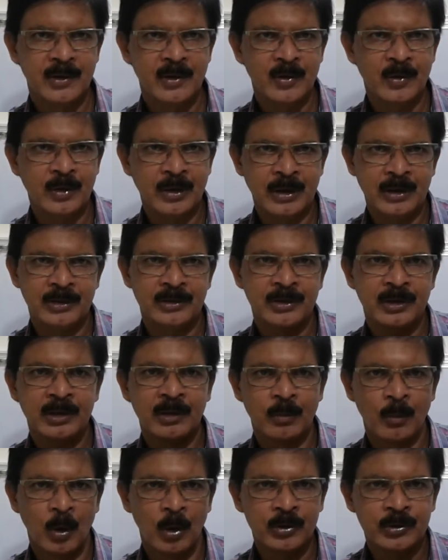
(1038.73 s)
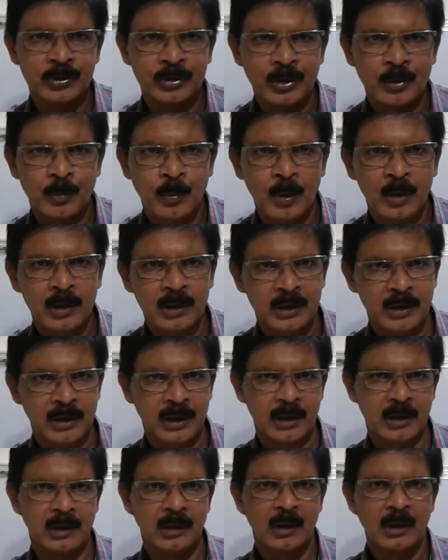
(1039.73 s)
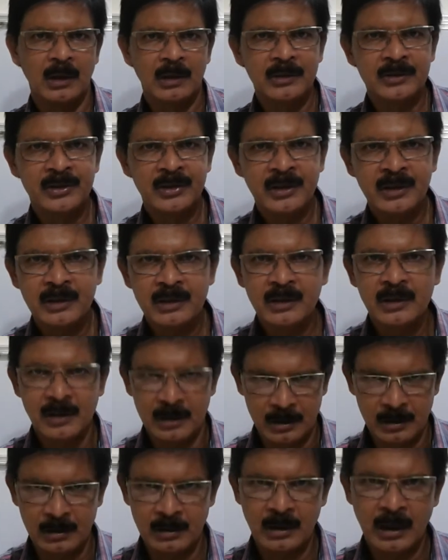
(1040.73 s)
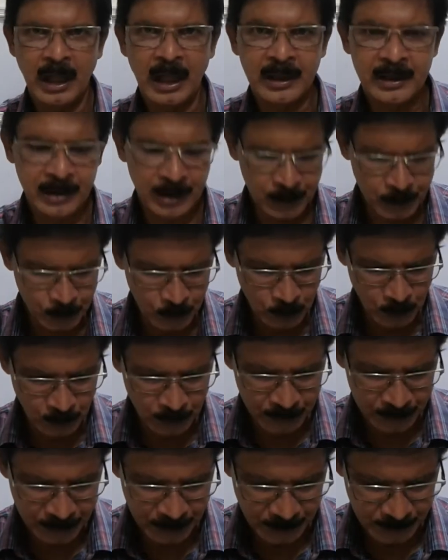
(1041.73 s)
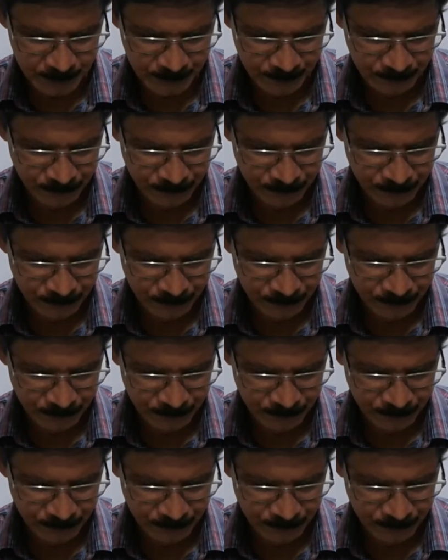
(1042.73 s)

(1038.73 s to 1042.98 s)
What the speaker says: Okay, he says Monsieur Poligny. Does he agreed to go with her?